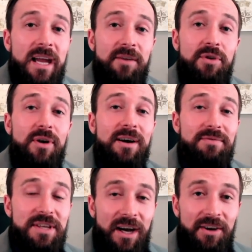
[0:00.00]
If you
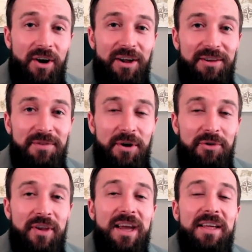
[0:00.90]
have done all of
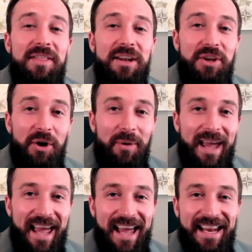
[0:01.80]
those, then go
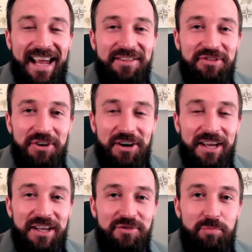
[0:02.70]
ahead and start
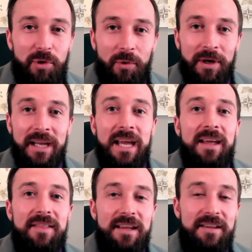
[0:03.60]
exploring
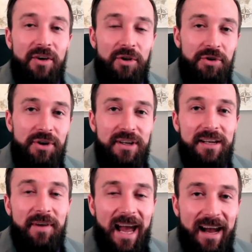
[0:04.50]
these
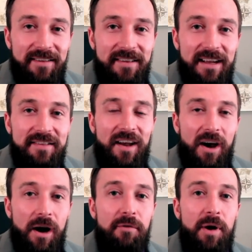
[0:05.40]
alternative assets
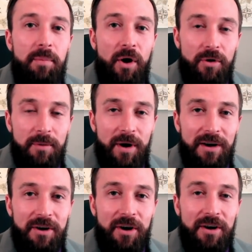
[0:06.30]
of
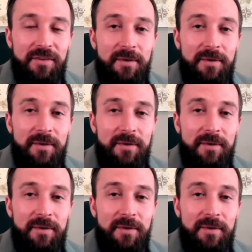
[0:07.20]
Pokemon cards.